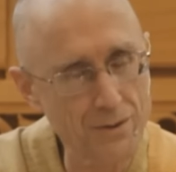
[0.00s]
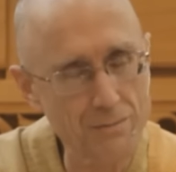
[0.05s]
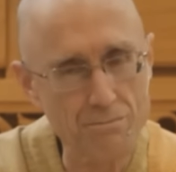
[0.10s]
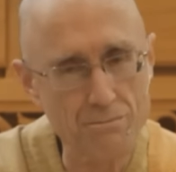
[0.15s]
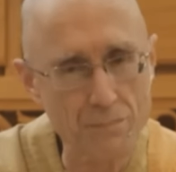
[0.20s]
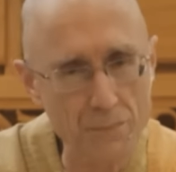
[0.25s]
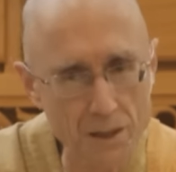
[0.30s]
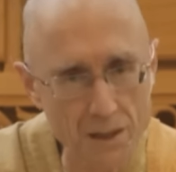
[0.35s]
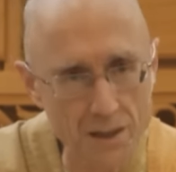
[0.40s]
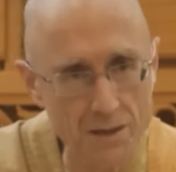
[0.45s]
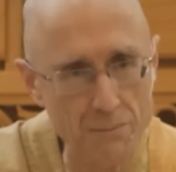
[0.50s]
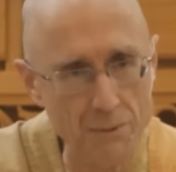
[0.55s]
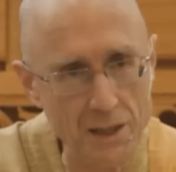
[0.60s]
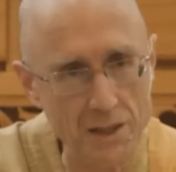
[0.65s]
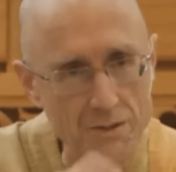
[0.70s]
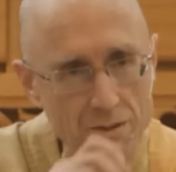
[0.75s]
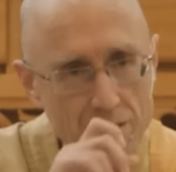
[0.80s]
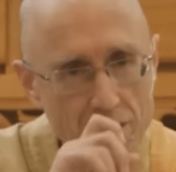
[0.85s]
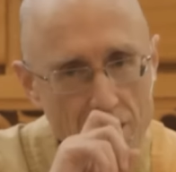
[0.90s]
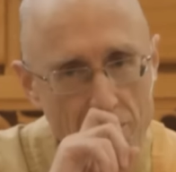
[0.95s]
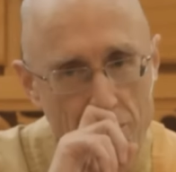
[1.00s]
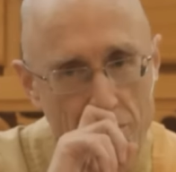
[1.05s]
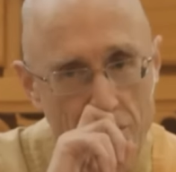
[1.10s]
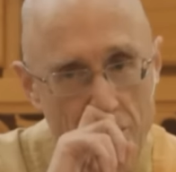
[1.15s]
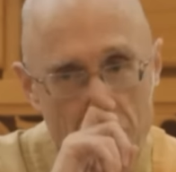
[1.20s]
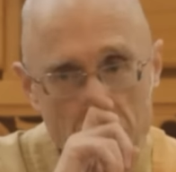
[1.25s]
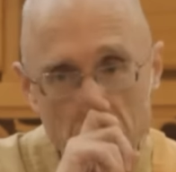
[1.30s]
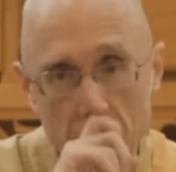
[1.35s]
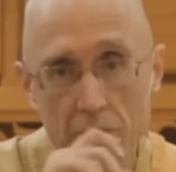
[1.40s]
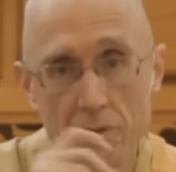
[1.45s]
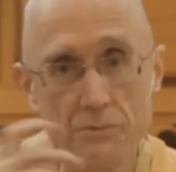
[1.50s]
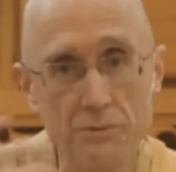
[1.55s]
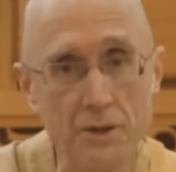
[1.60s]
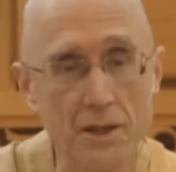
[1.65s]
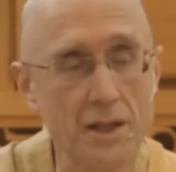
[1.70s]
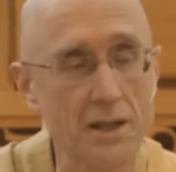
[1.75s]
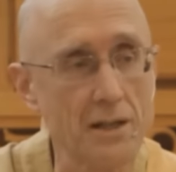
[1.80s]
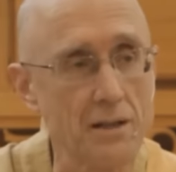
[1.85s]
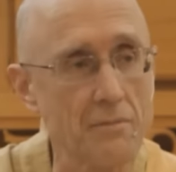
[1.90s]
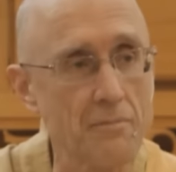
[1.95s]
Many, many steps. We
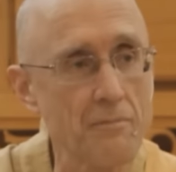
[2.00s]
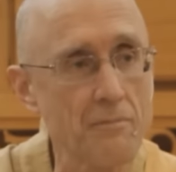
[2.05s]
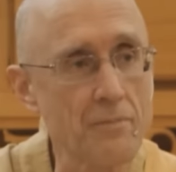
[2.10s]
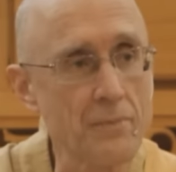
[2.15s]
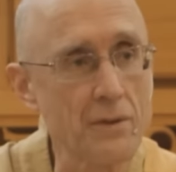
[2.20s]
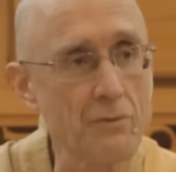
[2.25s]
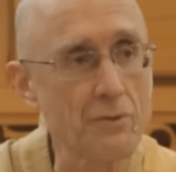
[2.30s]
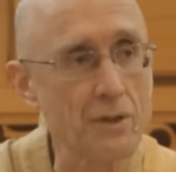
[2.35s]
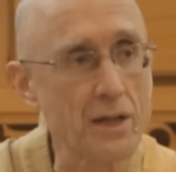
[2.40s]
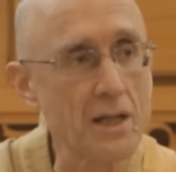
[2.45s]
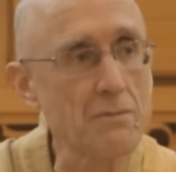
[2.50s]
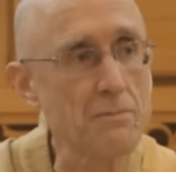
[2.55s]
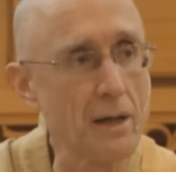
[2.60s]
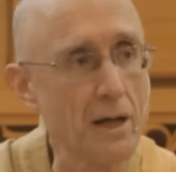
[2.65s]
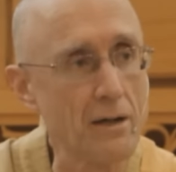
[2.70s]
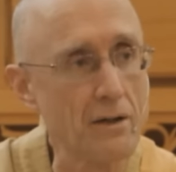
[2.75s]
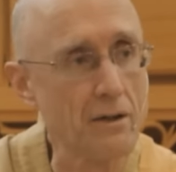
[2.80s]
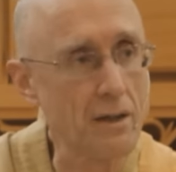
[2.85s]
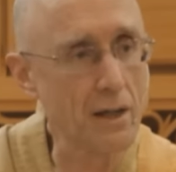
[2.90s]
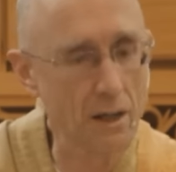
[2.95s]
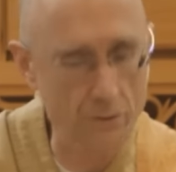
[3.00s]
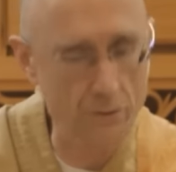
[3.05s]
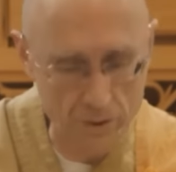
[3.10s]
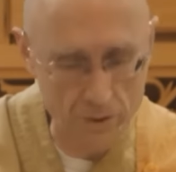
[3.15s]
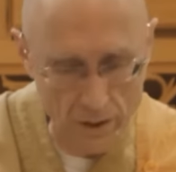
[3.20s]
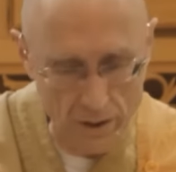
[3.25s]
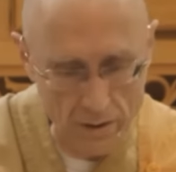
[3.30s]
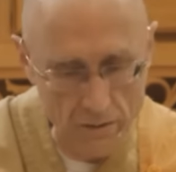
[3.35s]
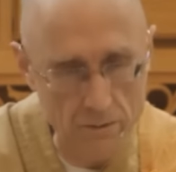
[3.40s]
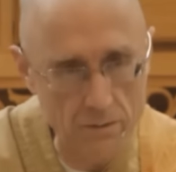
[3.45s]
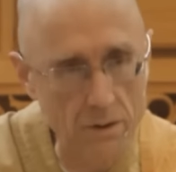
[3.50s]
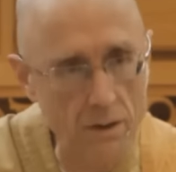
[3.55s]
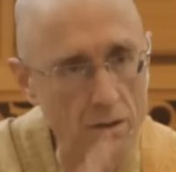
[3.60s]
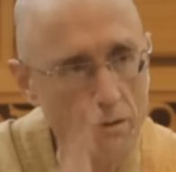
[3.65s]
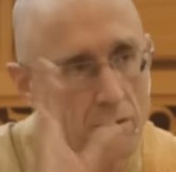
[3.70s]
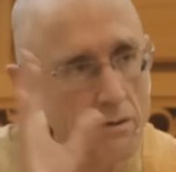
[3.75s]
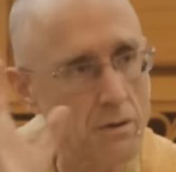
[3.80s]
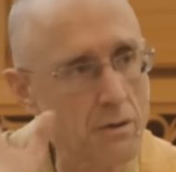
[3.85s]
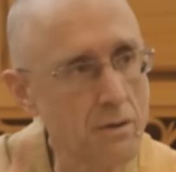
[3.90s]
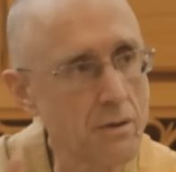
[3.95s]
forget it. Forget about it. How it's like, yeah,
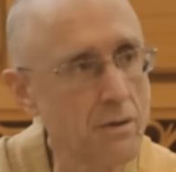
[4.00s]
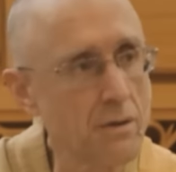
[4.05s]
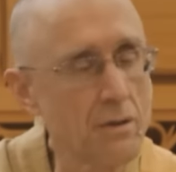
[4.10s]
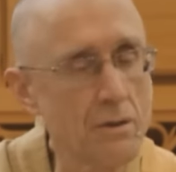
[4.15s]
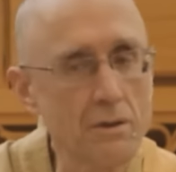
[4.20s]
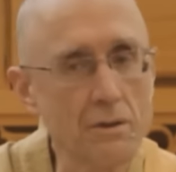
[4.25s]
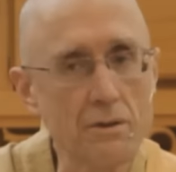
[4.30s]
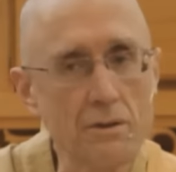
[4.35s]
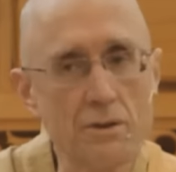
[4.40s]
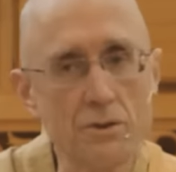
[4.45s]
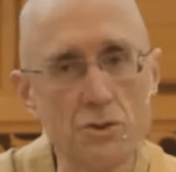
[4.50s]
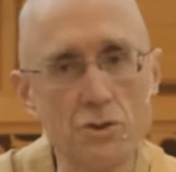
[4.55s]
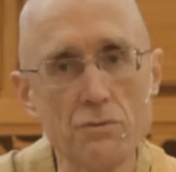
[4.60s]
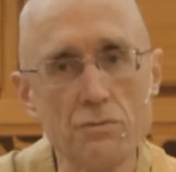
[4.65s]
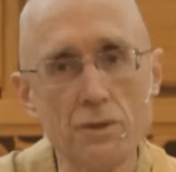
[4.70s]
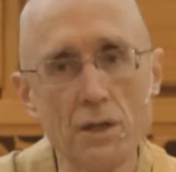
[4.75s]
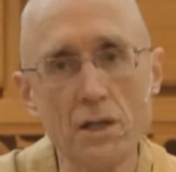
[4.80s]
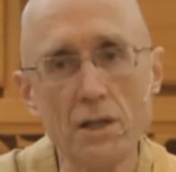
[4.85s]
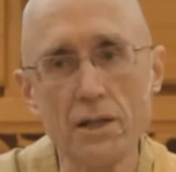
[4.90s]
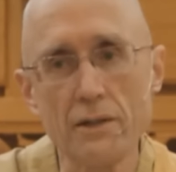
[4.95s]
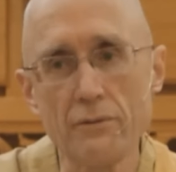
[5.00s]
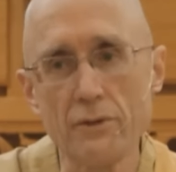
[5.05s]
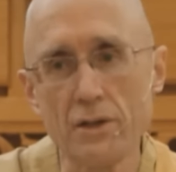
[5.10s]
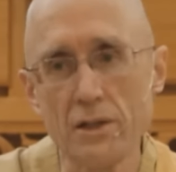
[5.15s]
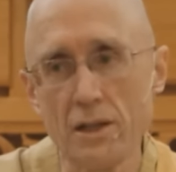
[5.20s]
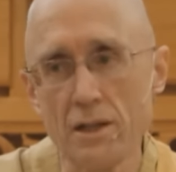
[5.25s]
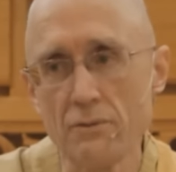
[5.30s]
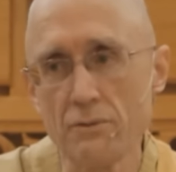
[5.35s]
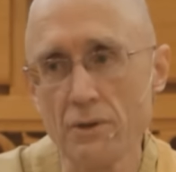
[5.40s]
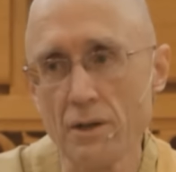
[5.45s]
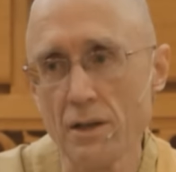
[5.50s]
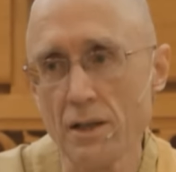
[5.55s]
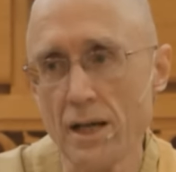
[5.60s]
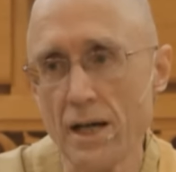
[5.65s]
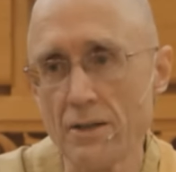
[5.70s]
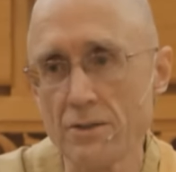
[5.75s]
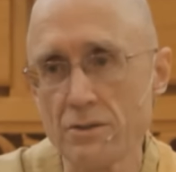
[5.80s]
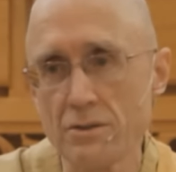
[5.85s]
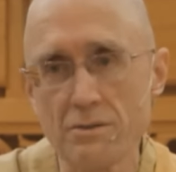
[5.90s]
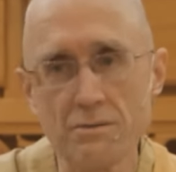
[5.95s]
because you've done it every day for the
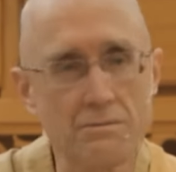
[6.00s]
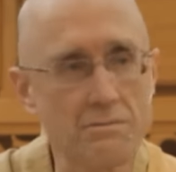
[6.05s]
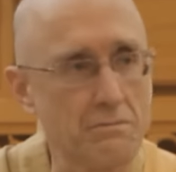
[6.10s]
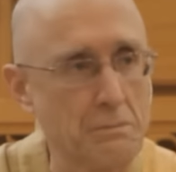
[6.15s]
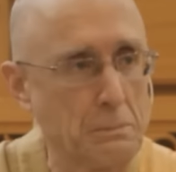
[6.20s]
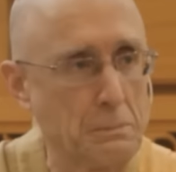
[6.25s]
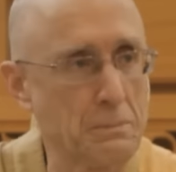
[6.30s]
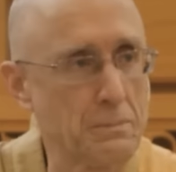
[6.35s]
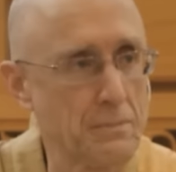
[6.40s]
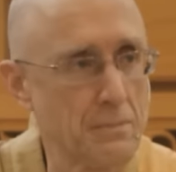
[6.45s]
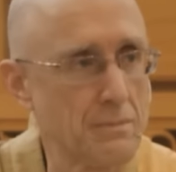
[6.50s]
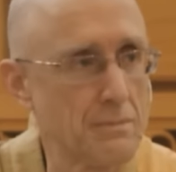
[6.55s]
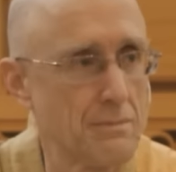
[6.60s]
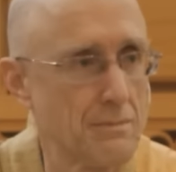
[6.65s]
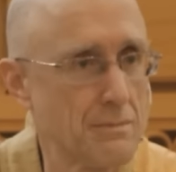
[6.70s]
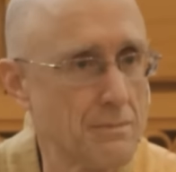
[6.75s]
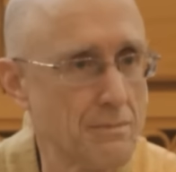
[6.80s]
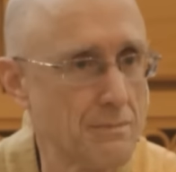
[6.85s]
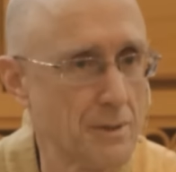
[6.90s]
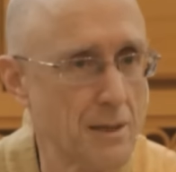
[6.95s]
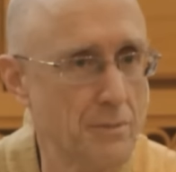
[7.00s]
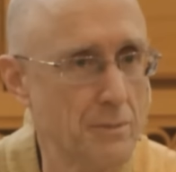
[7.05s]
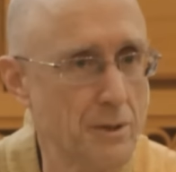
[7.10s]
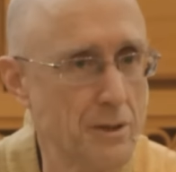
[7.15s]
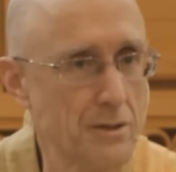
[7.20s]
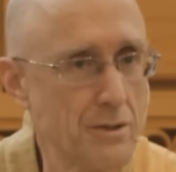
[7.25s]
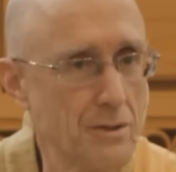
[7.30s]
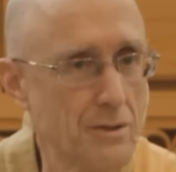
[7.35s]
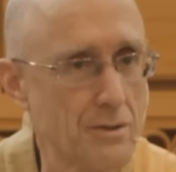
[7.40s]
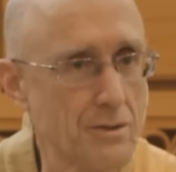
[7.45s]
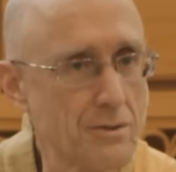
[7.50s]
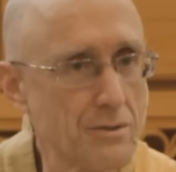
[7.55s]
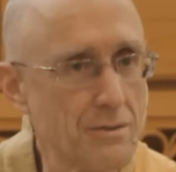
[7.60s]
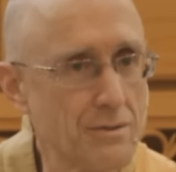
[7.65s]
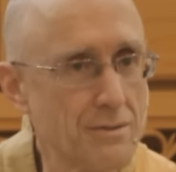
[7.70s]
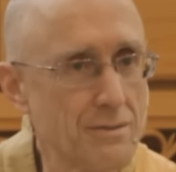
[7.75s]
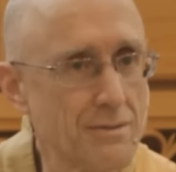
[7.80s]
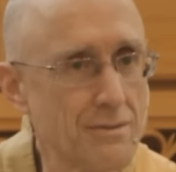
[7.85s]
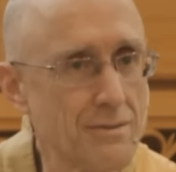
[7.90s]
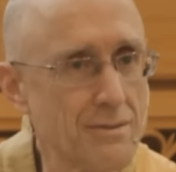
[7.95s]
last how many years,
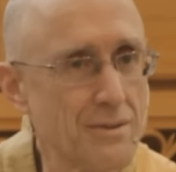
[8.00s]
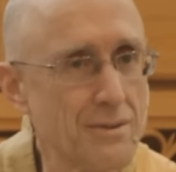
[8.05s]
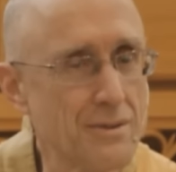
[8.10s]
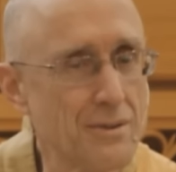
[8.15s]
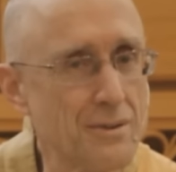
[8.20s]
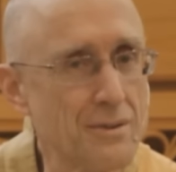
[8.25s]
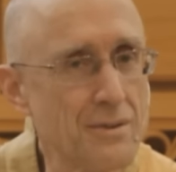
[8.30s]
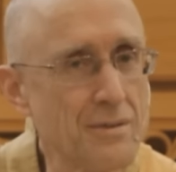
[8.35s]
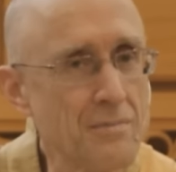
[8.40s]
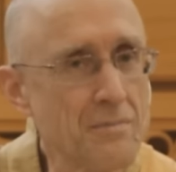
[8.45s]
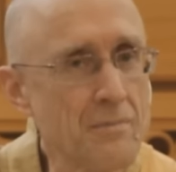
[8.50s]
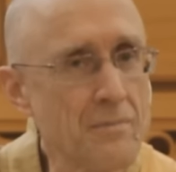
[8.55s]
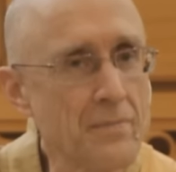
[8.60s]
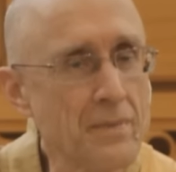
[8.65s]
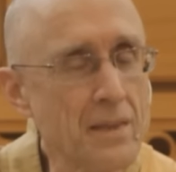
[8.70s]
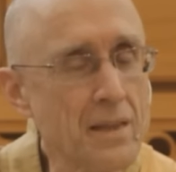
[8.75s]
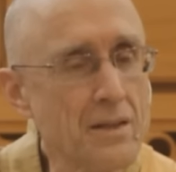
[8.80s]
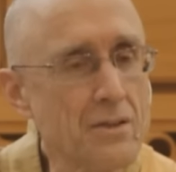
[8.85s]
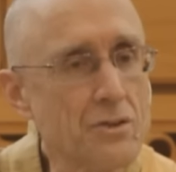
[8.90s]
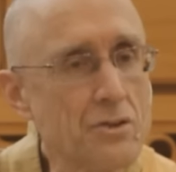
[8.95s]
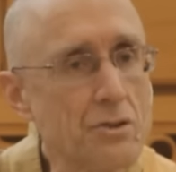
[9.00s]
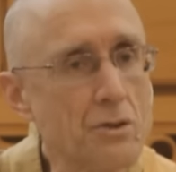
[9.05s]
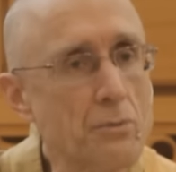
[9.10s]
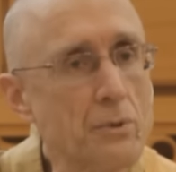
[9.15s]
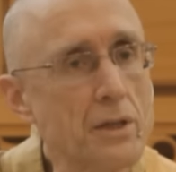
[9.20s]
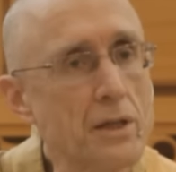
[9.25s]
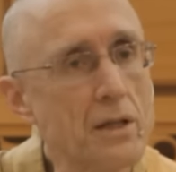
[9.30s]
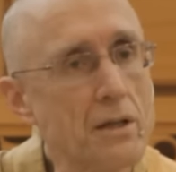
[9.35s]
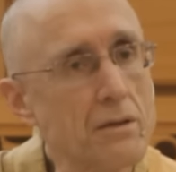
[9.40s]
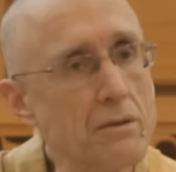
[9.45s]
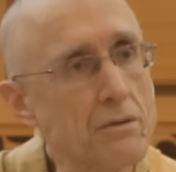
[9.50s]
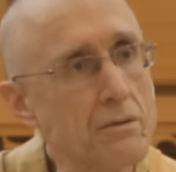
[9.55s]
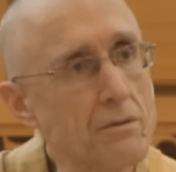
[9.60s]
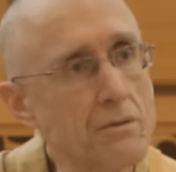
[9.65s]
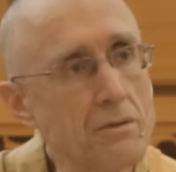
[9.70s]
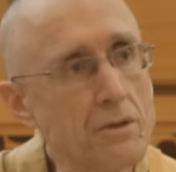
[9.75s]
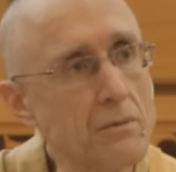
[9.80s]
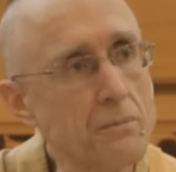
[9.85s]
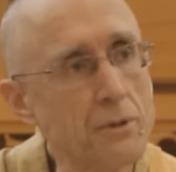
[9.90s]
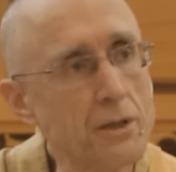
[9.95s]
So it
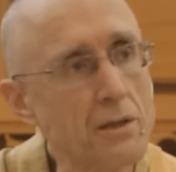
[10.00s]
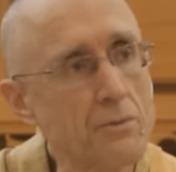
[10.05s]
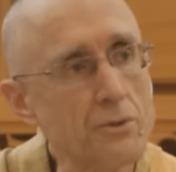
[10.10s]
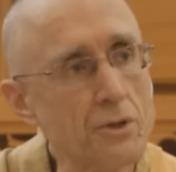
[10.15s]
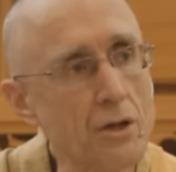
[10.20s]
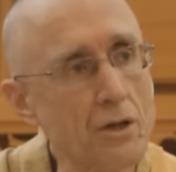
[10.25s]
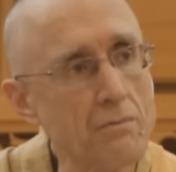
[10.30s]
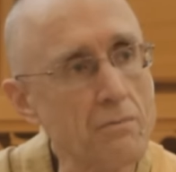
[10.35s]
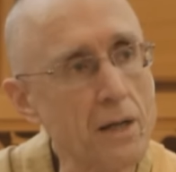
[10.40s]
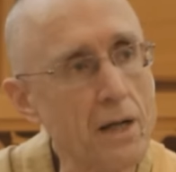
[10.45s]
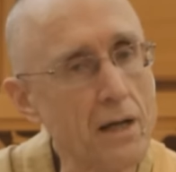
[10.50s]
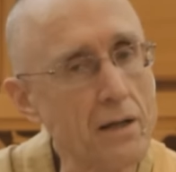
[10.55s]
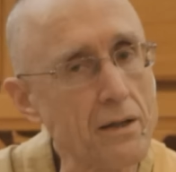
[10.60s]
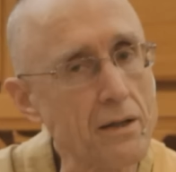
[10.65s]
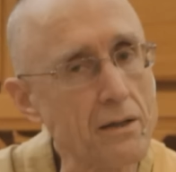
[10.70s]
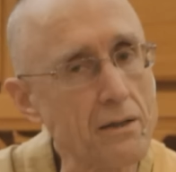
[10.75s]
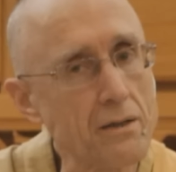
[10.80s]
becomes automatic.